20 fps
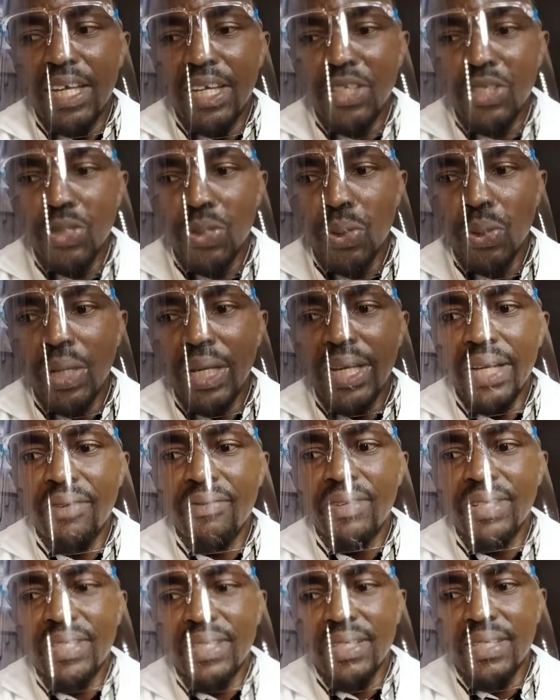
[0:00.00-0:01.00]

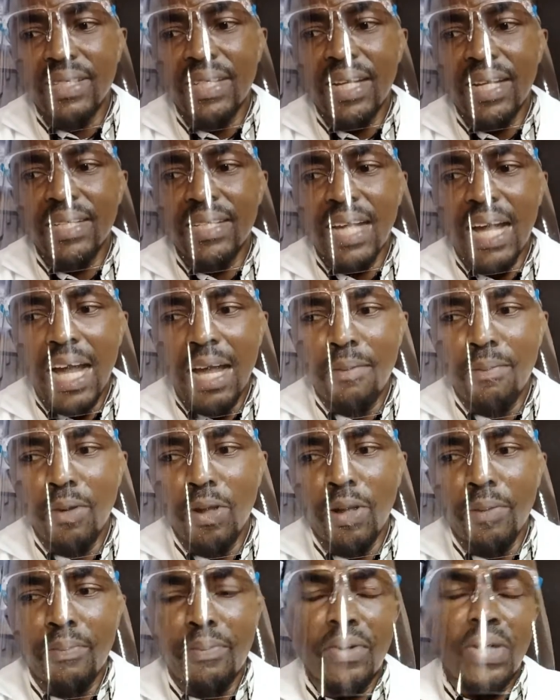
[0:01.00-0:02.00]
insulin resistance, high
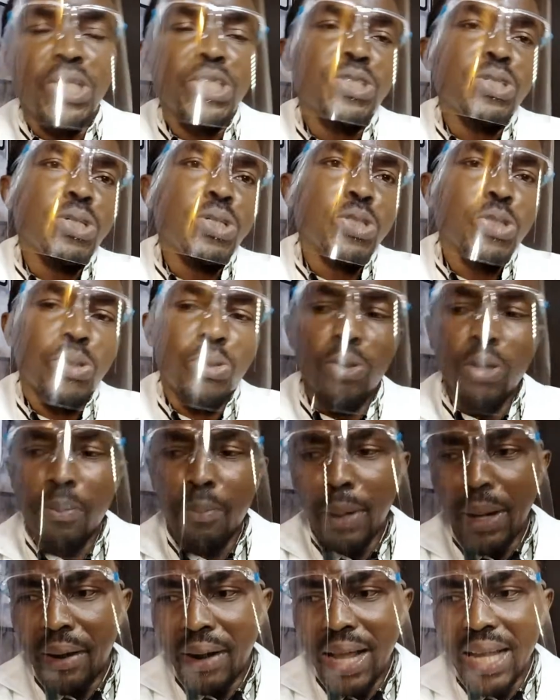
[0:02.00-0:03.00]
blood pressure,
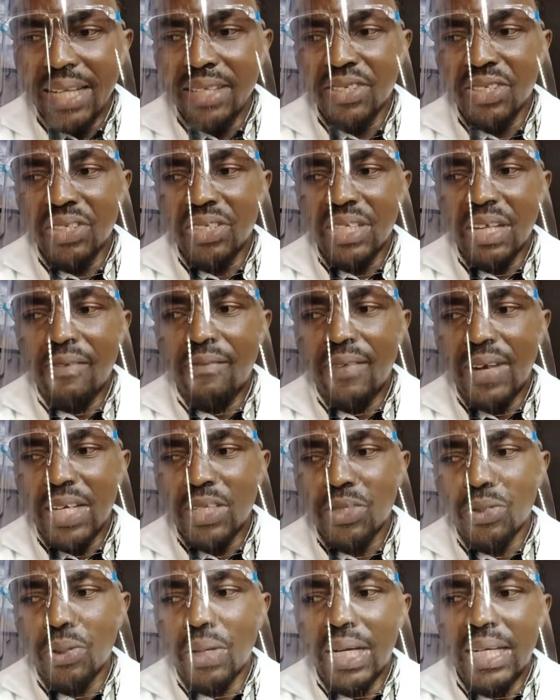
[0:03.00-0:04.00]
stroke paralysis, and
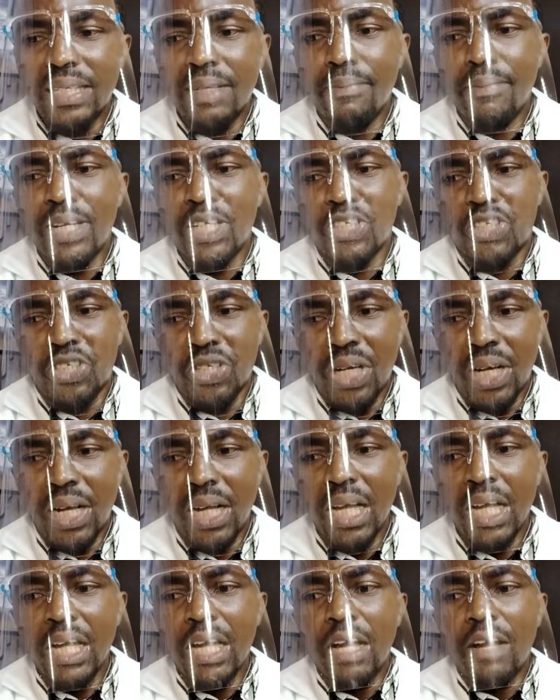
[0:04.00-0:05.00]
vascular
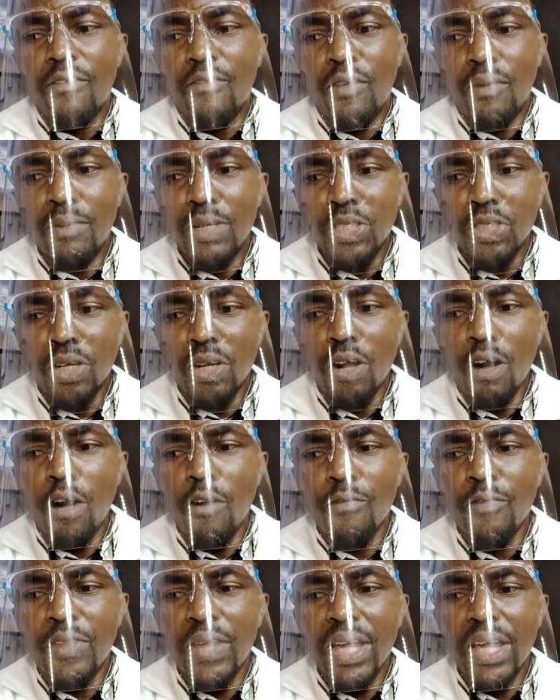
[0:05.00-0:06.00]
dementia. Formation
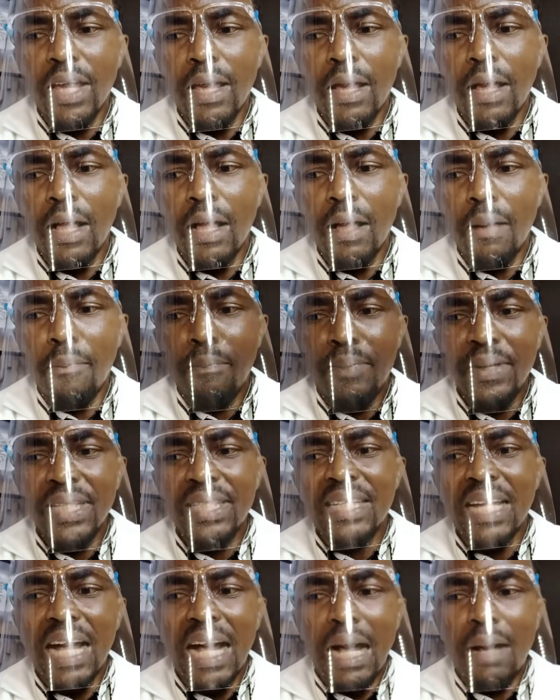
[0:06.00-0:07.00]
of the
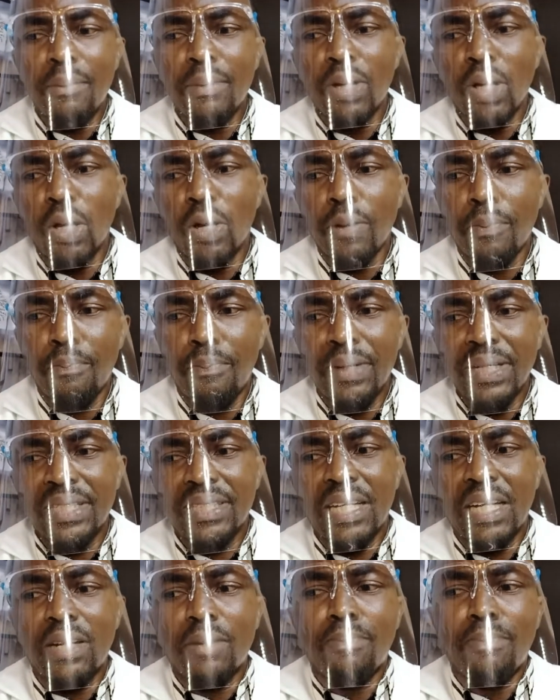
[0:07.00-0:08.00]
beta amyloid
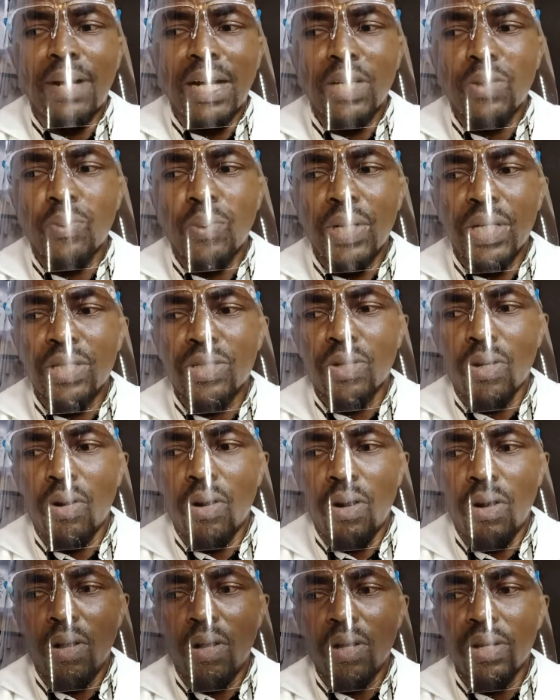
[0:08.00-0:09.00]
peptide pathway is
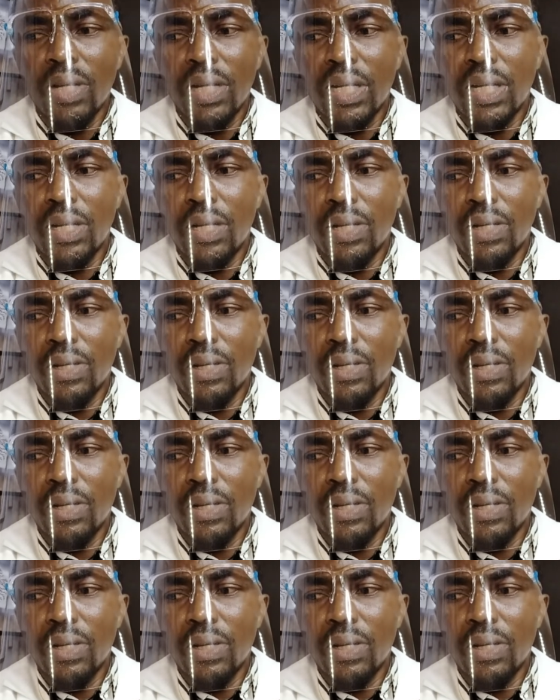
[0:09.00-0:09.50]
called,